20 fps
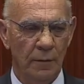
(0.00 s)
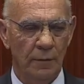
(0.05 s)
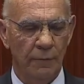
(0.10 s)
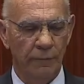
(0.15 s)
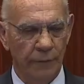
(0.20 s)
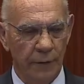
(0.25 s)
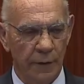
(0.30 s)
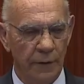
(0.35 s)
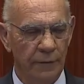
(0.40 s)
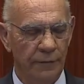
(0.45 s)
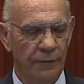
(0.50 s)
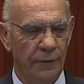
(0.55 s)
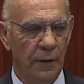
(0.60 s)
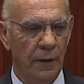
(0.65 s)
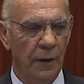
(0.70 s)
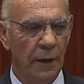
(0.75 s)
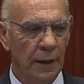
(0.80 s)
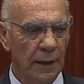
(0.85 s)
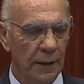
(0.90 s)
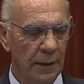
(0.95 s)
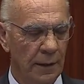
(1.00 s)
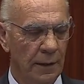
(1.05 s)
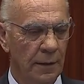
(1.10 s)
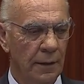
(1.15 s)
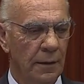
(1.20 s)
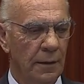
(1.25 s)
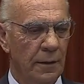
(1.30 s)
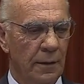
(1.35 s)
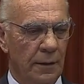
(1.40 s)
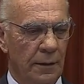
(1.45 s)
verify
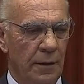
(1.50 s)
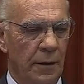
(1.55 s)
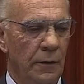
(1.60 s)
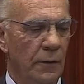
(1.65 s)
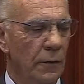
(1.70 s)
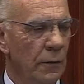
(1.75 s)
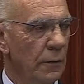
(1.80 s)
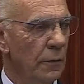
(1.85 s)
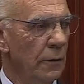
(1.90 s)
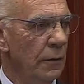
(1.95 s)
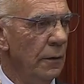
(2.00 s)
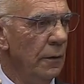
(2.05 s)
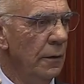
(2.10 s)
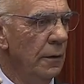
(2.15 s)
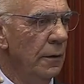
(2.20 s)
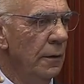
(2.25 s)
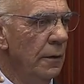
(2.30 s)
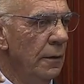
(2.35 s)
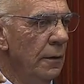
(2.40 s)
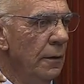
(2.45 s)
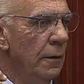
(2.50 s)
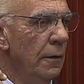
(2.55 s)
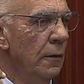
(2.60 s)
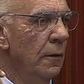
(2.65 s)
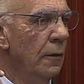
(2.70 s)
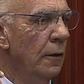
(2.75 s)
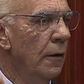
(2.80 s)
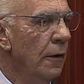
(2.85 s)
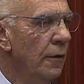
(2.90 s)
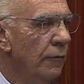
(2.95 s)
that her
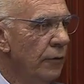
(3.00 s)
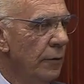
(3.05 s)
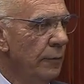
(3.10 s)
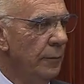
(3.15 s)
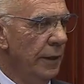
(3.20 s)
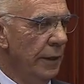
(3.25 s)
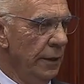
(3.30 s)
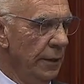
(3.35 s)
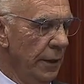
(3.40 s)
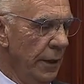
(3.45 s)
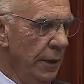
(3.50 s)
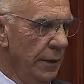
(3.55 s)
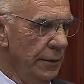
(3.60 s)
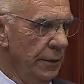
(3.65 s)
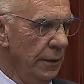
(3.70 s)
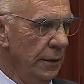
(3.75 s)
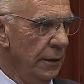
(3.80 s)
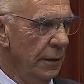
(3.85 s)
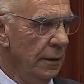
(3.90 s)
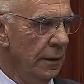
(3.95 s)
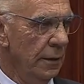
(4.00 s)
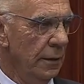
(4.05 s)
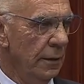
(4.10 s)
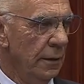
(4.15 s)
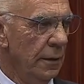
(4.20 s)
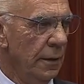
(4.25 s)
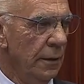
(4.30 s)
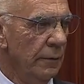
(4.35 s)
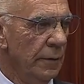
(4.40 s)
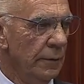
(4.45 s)
life would be in danger.
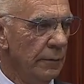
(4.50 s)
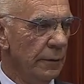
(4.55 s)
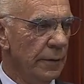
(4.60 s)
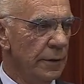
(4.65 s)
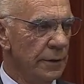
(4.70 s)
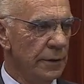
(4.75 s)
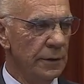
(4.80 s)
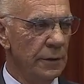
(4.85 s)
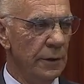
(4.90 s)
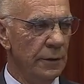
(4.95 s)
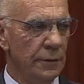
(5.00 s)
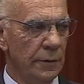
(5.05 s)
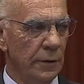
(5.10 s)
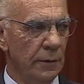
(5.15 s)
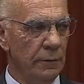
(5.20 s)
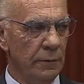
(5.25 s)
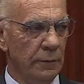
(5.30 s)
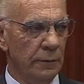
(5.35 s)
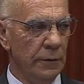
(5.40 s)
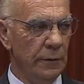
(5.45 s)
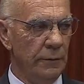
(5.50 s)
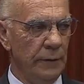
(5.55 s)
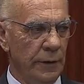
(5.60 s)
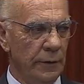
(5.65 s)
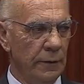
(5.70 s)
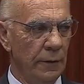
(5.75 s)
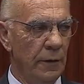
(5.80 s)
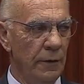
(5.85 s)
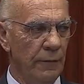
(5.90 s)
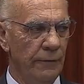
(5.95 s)
I mean, this is in a
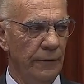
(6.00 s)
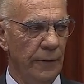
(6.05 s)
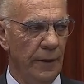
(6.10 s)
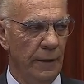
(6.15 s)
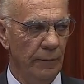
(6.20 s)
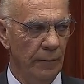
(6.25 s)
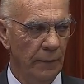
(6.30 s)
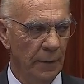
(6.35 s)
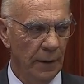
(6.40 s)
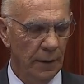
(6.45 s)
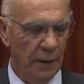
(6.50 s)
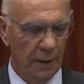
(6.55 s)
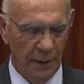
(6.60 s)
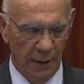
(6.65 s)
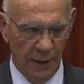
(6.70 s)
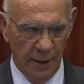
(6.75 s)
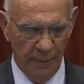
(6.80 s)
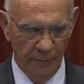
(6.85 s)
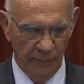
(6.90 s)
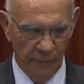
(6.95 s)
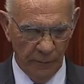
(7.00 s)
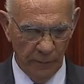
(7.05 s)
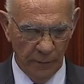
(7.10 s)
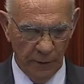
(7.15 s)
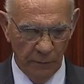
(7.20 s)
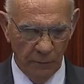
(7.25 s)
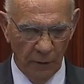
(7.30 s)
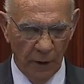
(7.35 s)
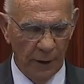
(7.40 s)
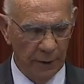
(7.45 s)
two-week time frame
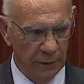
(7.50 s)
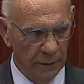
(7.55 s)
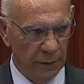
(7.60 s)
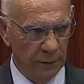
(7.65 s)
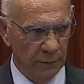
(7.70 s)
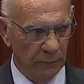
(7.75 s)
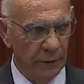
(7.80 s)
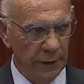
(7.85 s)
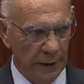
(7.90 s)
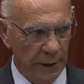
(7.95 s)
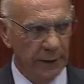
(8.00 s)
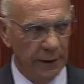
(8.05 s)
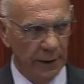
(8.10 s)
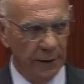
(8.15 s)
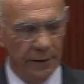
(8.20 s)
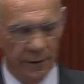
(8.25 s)
that we had to get